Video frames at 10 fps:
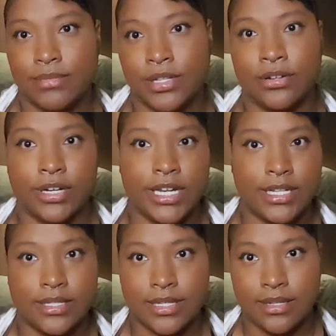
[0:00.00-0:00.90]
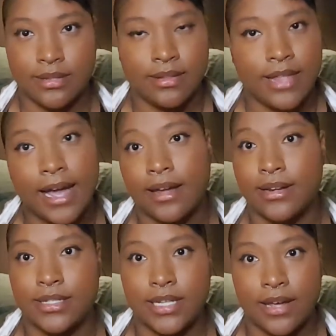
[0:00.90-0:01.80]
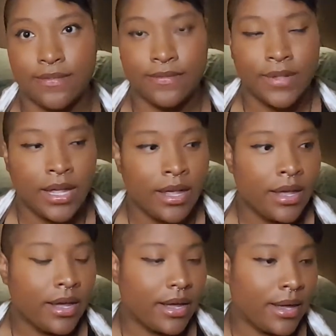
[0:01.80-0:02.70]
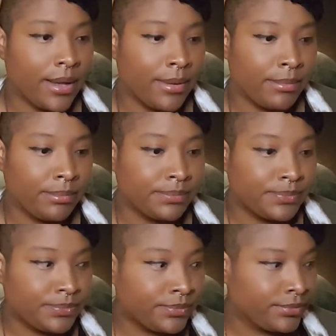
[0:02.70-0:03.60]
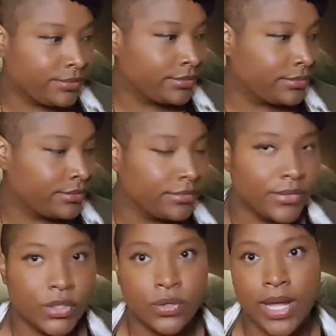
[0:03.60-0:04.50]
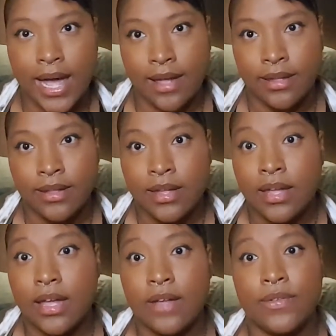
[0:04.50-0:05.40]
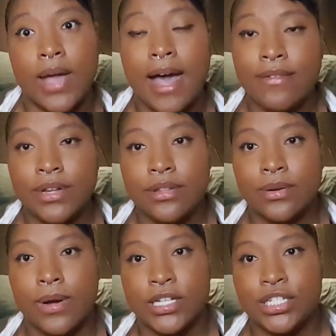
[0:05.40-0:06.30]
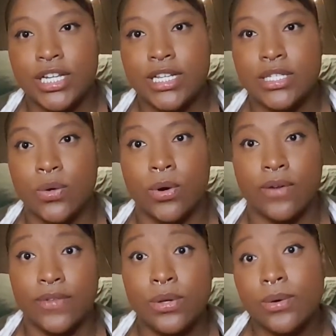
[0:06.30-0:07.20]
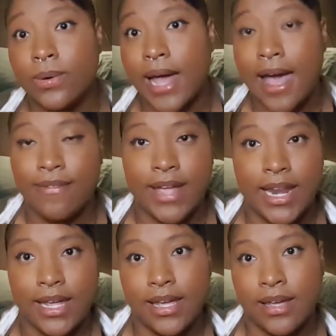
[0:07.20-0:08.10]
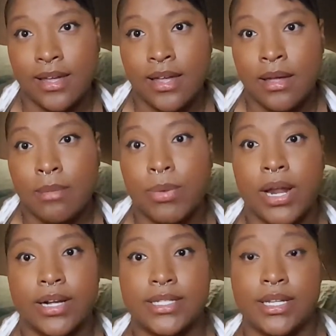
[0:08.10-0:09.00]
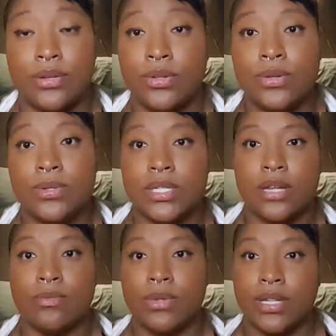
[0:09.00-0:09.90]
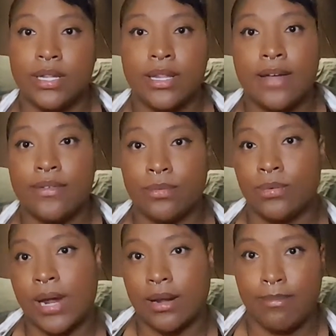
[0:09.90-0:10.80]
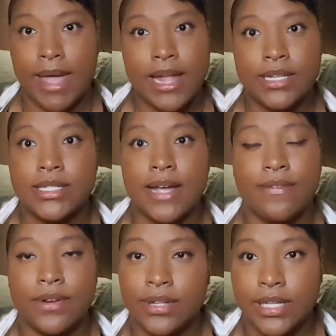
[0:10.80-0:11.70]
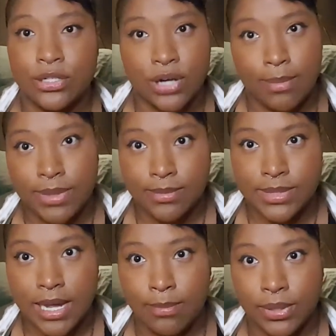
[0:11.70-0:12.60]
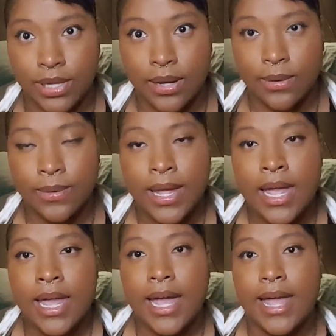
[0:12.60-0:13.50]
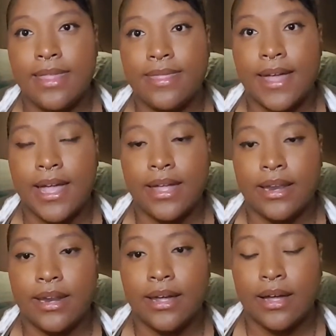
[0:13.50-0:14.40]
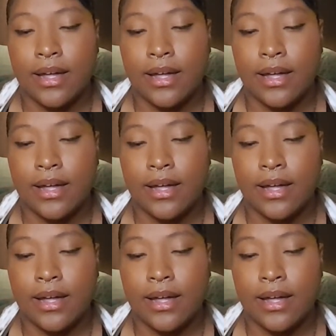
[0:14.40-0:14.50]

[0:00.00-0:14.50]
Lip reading: greens and that kind of stuff. So yeah, if you have any other questions, or if you have any products that you use and really love and would recommend, definitely drop them down below. And then